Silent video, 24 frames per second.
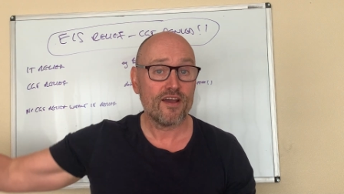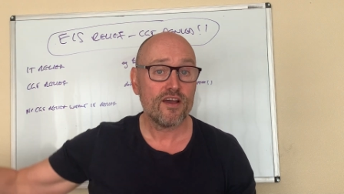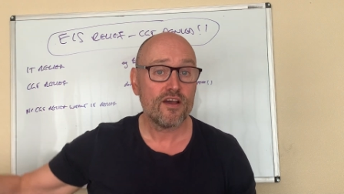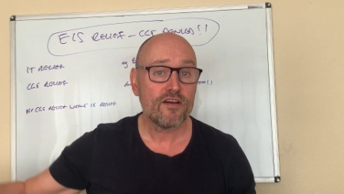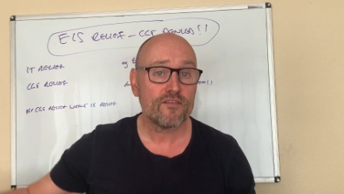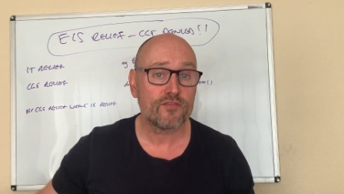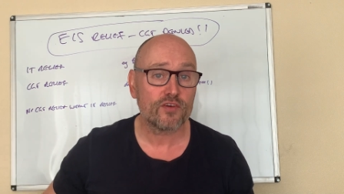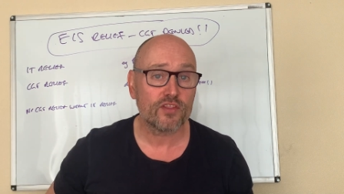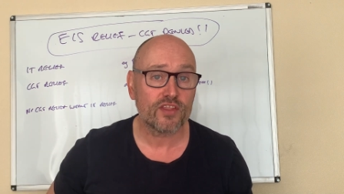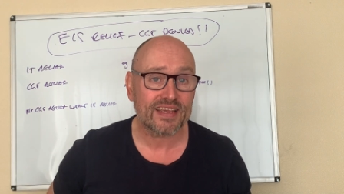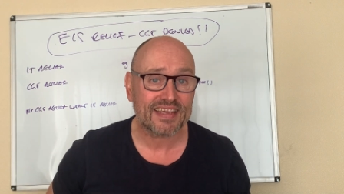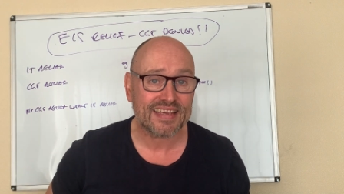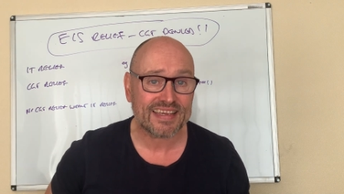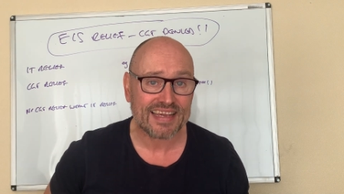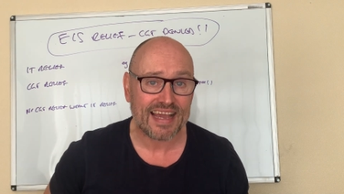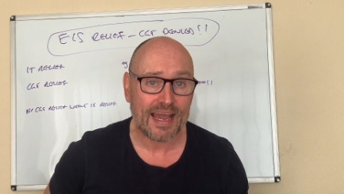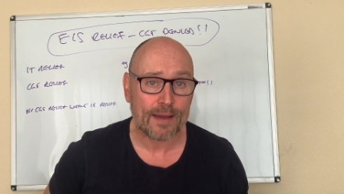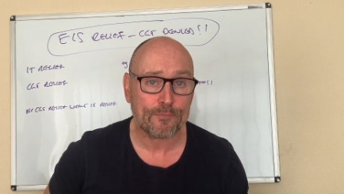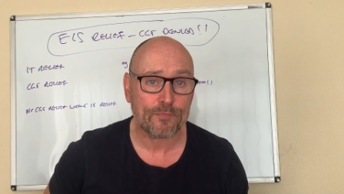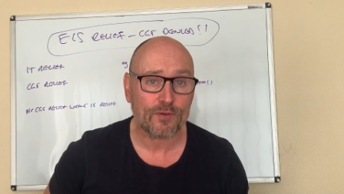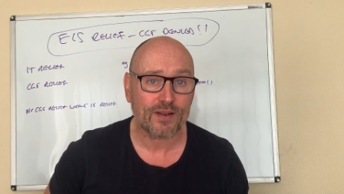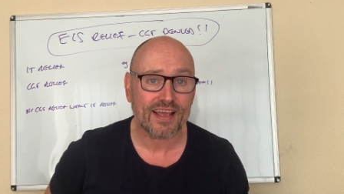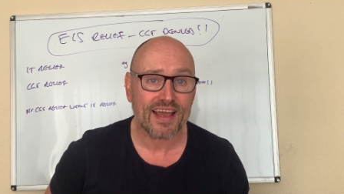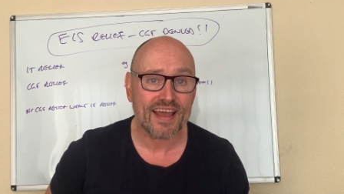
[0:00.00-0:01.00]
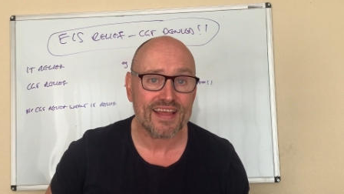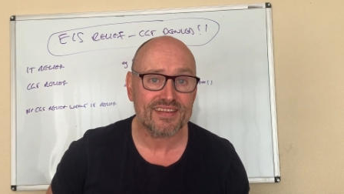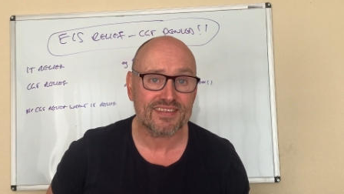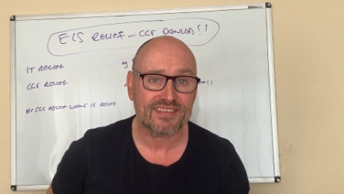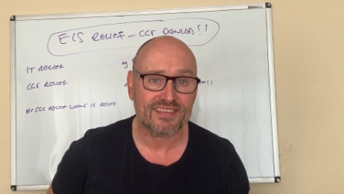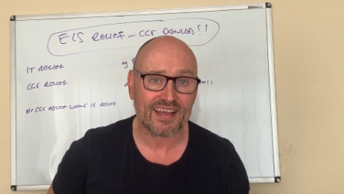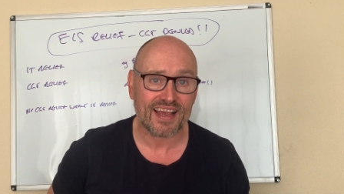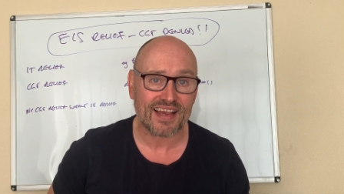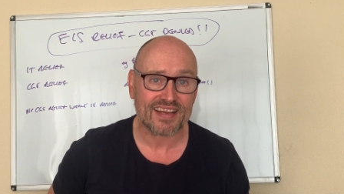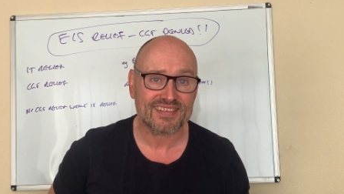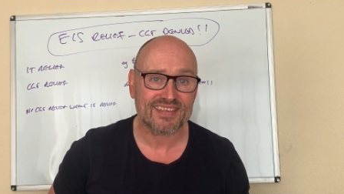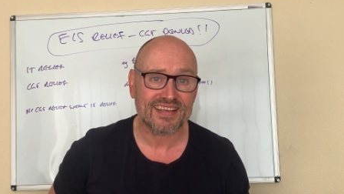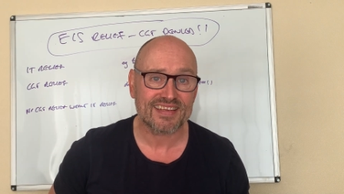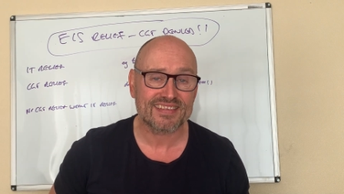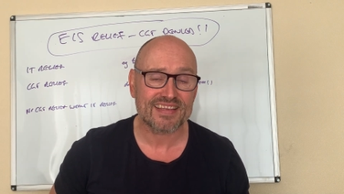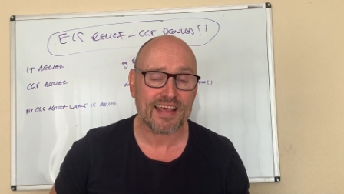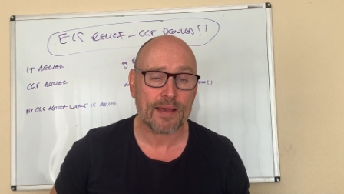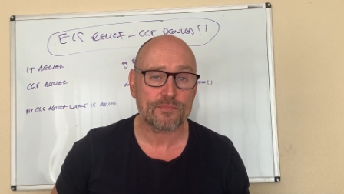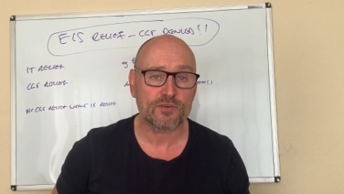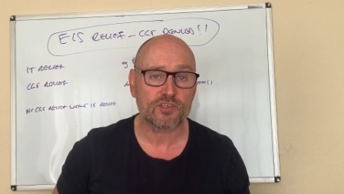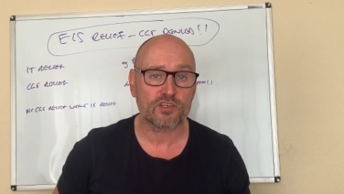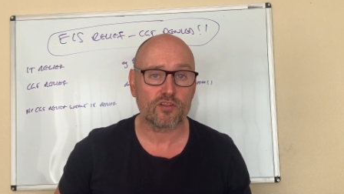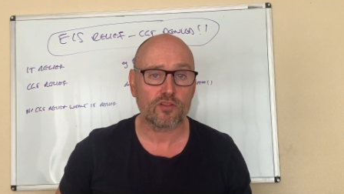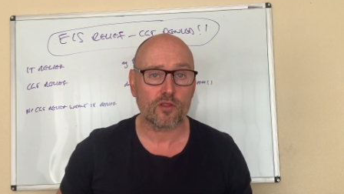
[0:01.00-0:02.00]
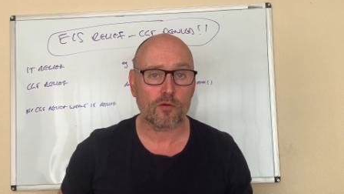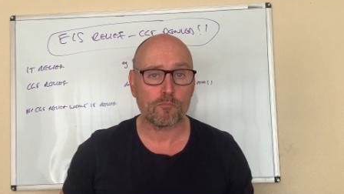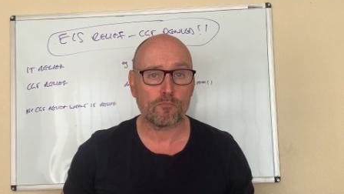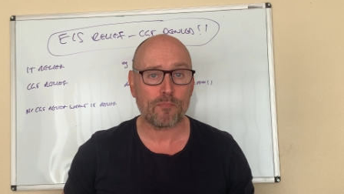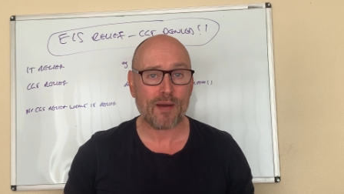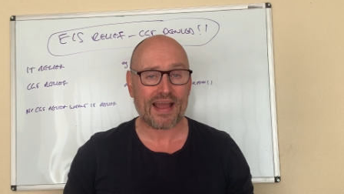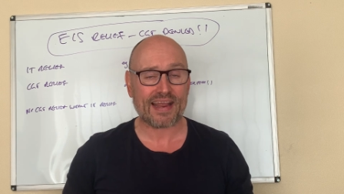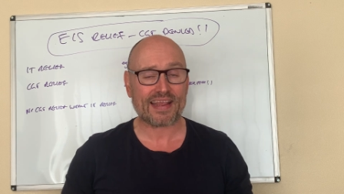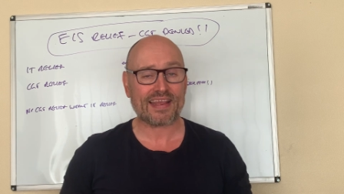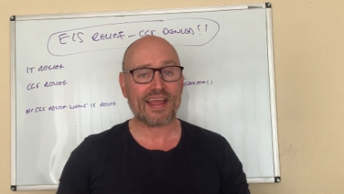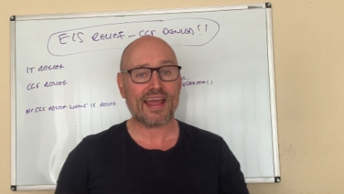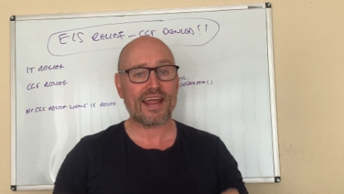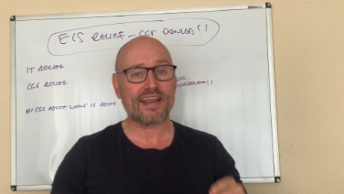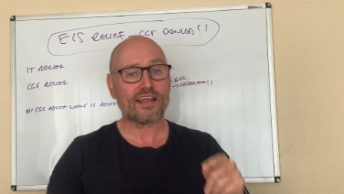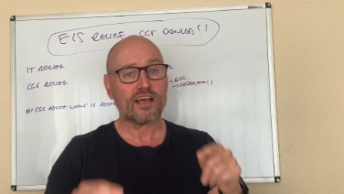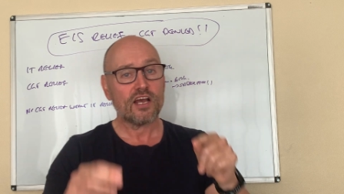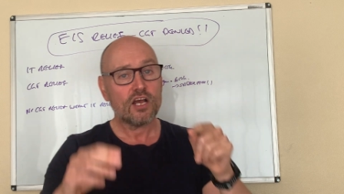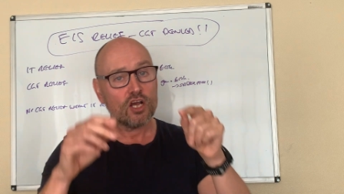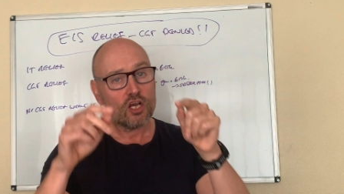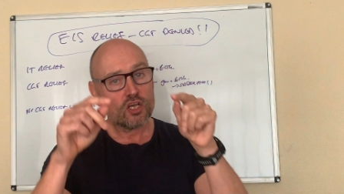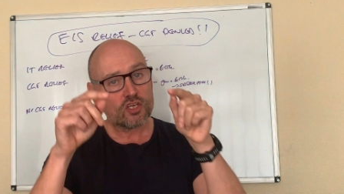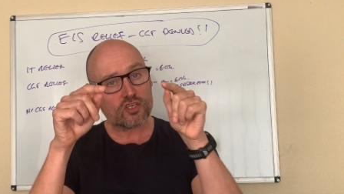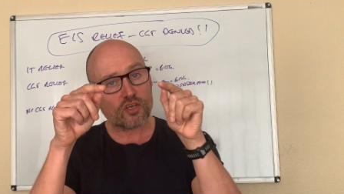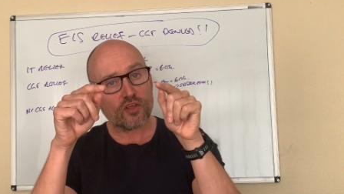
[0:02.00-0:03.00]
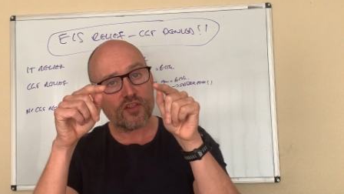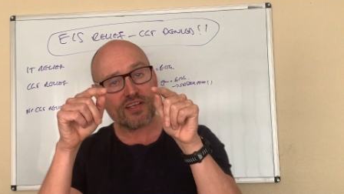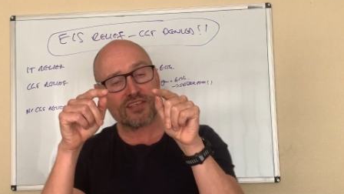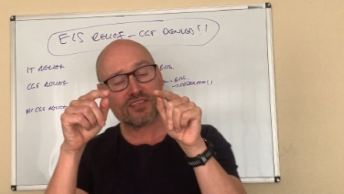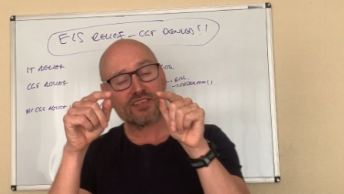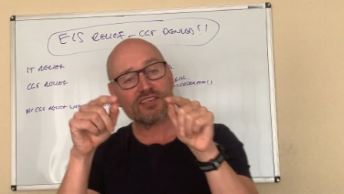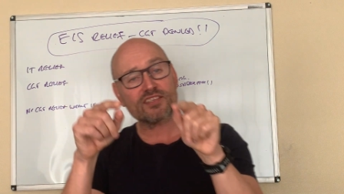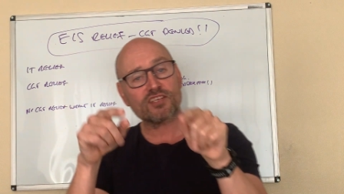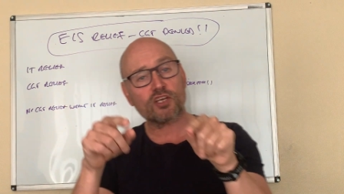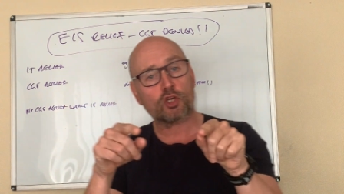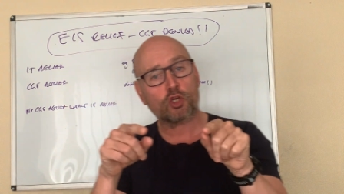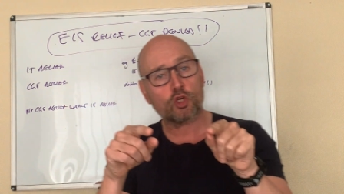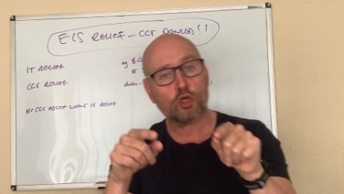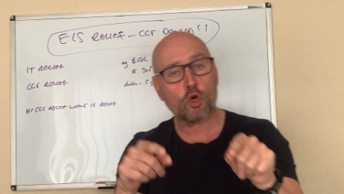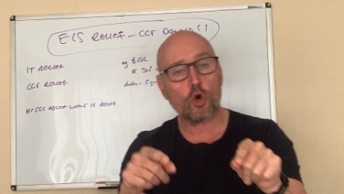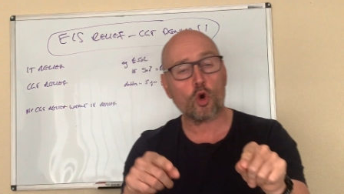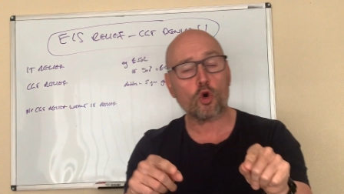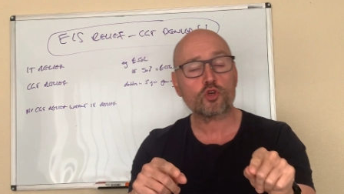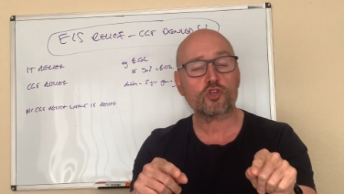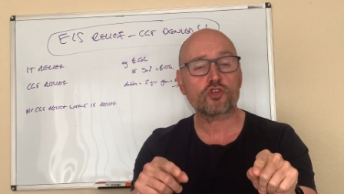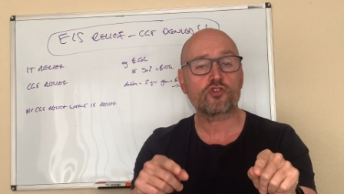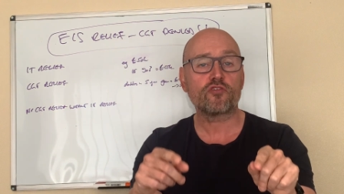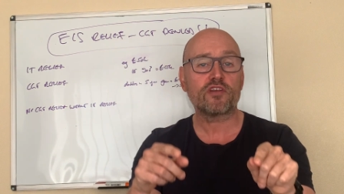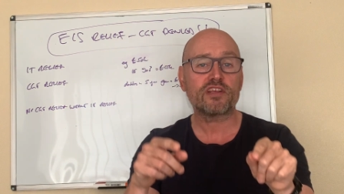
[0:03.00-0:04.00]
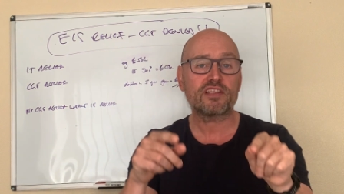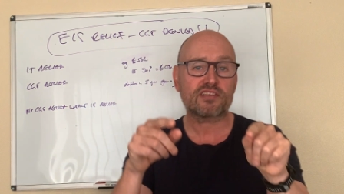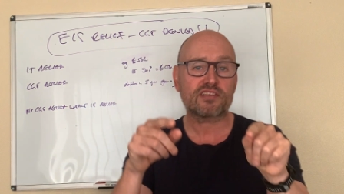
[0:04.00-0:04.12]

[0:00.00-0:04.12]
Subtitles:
for the capital gains tax exemption at the back end. So this is a cautionary